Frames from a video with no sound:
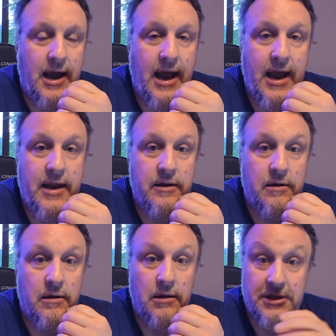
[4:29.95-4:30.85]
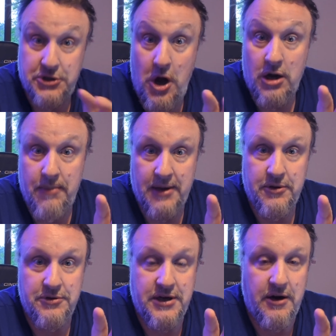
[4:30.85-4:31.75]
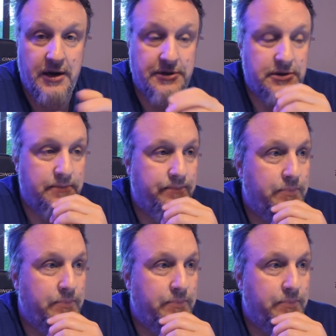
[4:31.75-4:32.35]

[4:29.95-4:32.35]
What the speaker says: And let's talk about those areas.